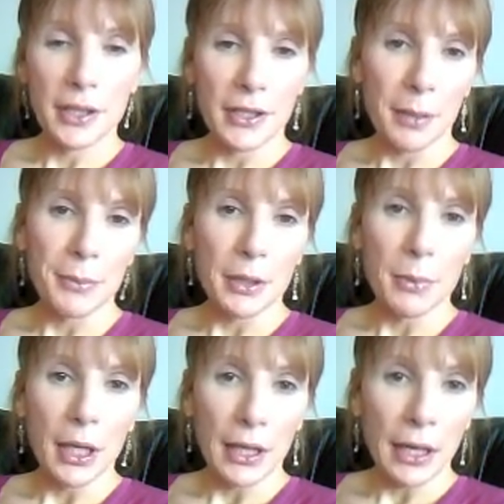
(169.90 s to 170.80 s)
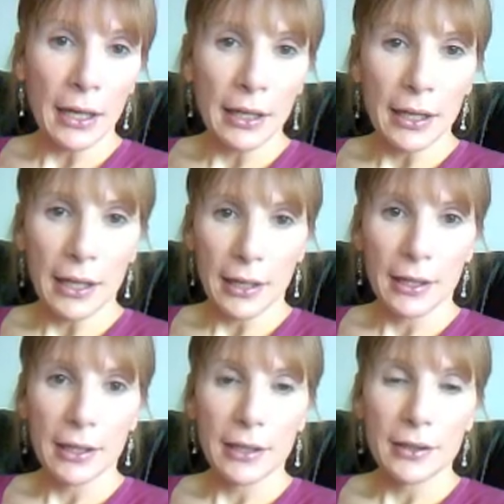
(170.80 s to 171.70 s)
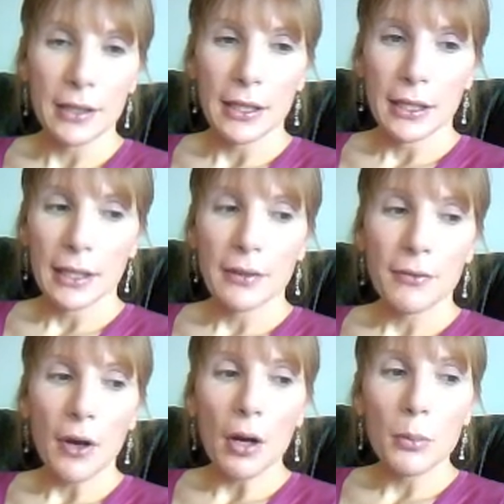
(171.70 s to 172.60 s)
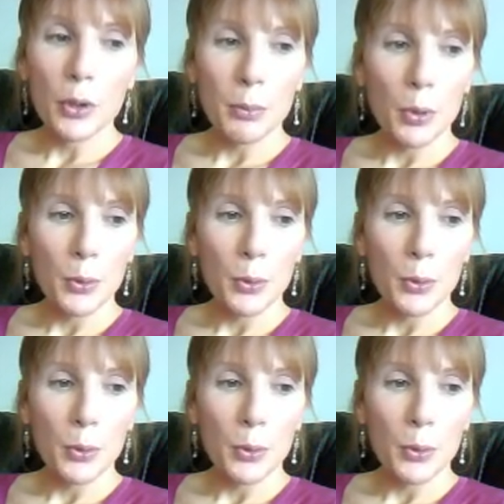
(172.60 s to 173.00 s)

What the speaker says: it at least gives me the opportunity